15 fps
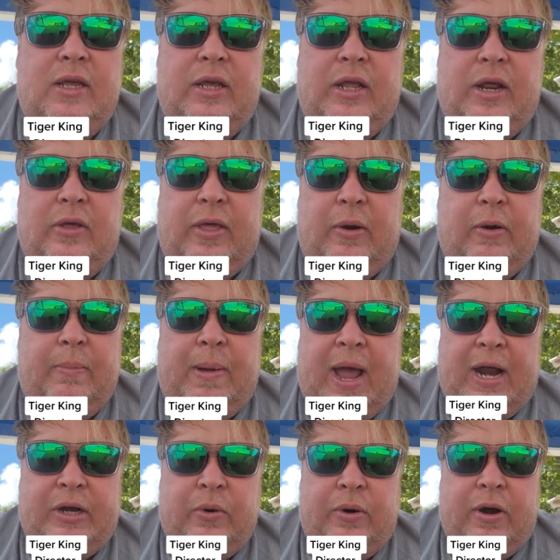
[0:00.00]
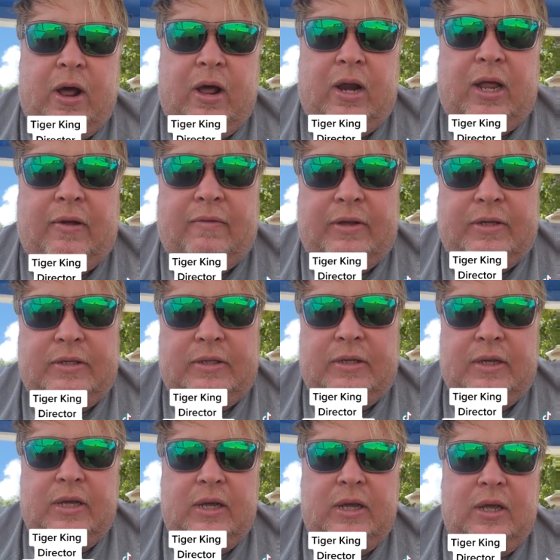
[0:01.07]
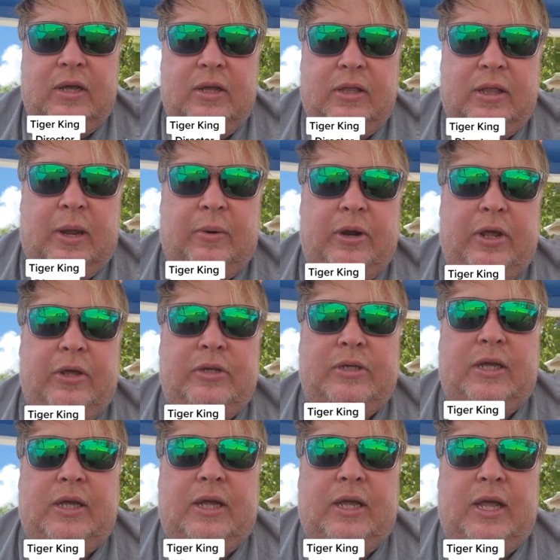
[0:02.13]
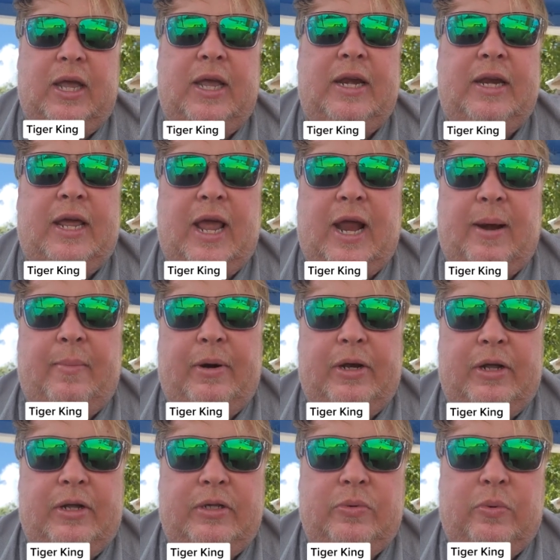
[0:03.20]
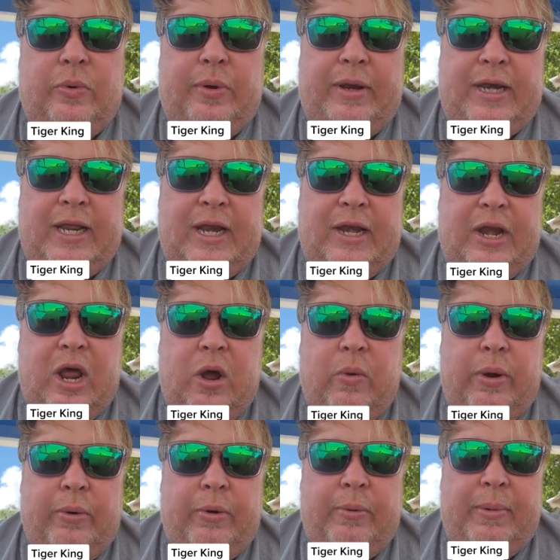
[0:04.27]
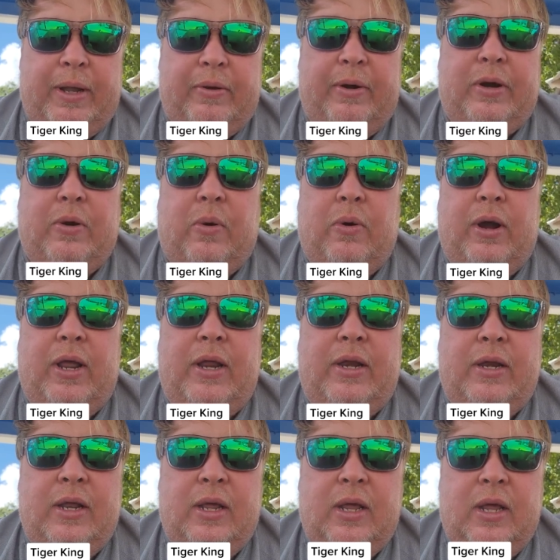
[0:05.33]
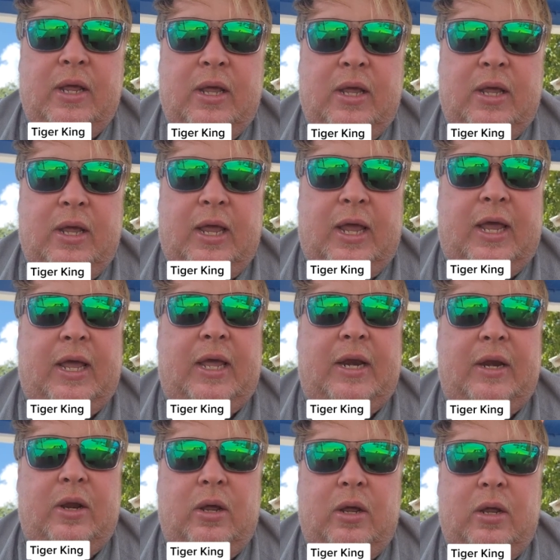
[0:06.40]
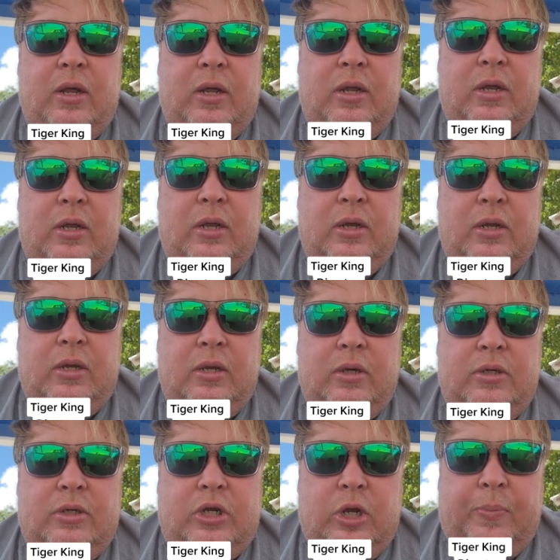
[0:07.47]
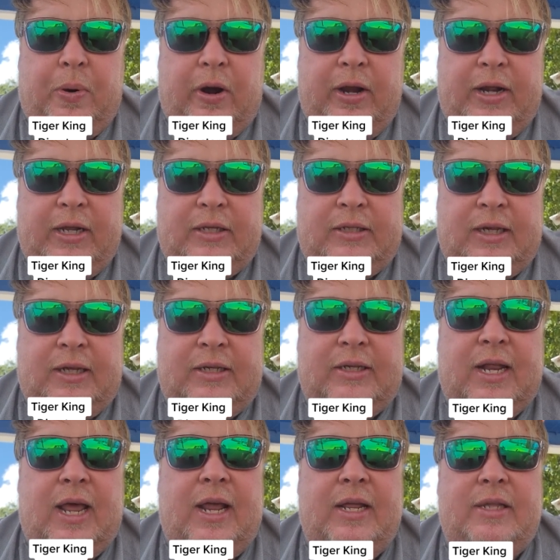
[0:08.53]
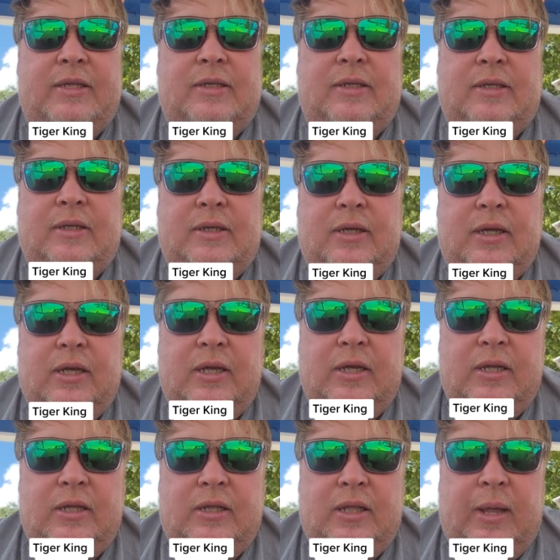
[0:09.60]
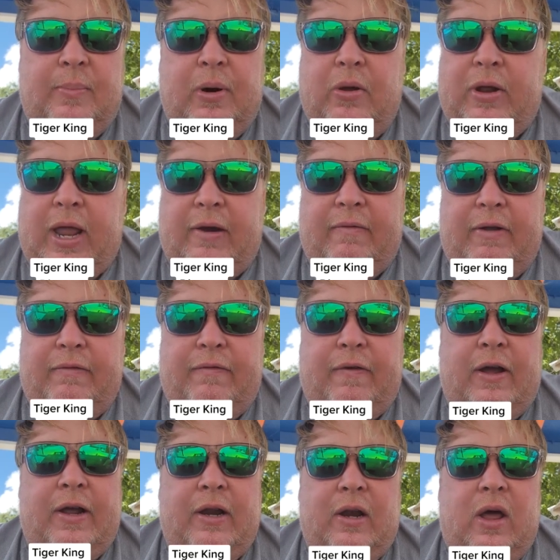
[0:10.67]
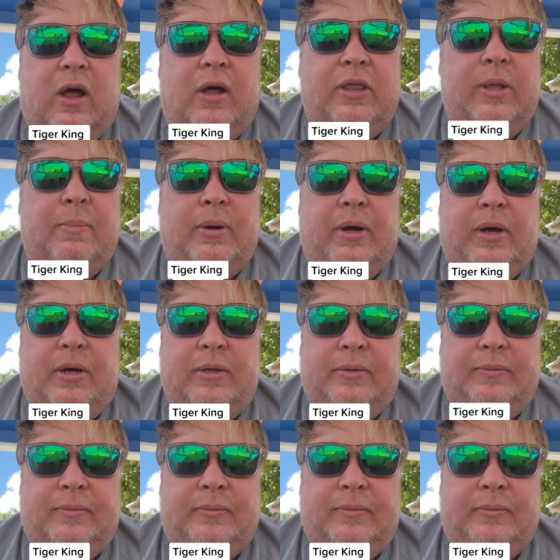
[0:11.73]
you know they were backdooring all of us. They were using hidden cameras when we didn't know we were being recorded, and two-party consent states. They broke every fucking law in the book,